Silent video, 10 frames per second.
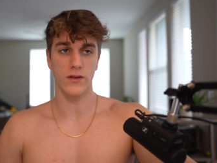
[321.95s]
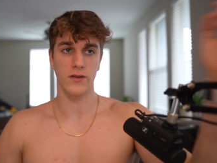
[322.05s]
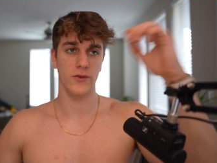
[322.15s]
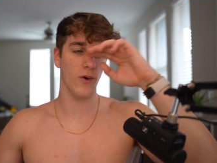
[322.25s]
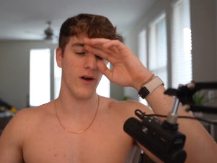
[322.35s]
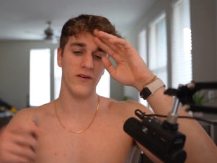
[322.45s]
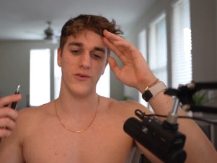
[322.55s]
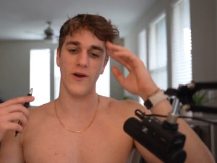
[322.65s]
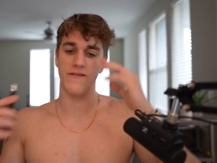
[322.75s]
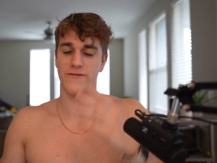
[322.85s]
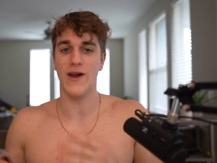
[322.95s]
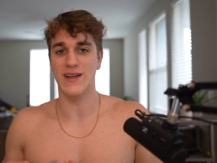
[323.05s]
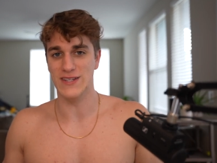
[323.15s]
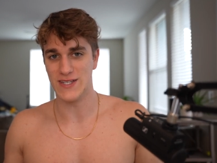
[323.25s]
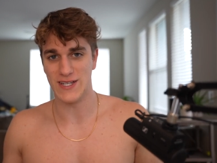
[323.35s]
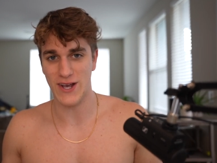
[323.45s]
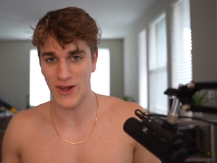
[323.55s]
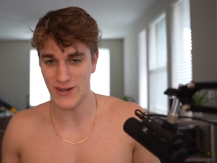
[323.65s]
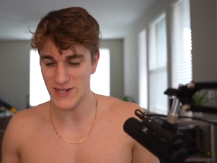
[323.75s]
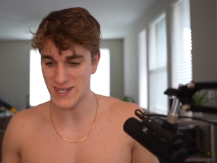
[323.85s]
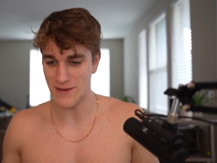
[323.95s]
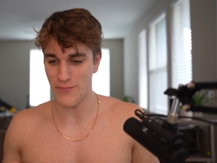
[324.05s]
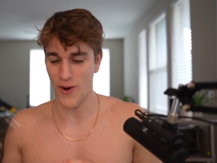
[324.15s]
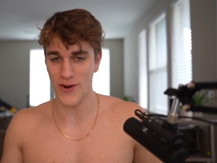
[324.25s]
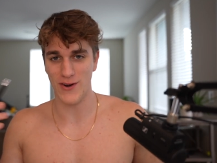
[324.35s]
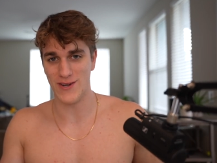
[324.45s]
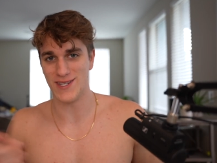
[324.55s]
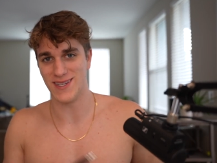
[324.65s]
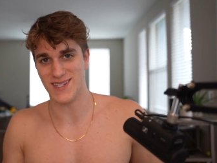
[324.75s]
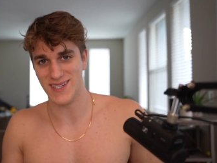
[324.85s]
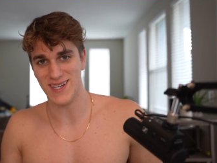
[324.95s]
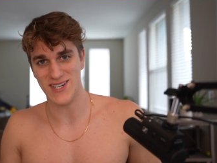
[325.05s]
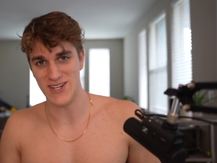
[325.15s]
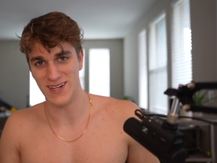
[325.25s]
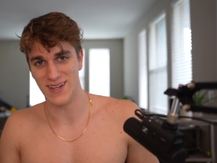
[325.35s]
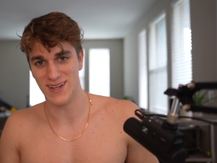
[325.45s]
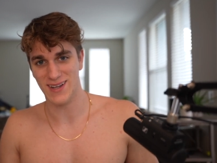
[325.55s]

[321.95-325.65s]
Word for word: you aren't friends. Y'all are just like partners in this addiction.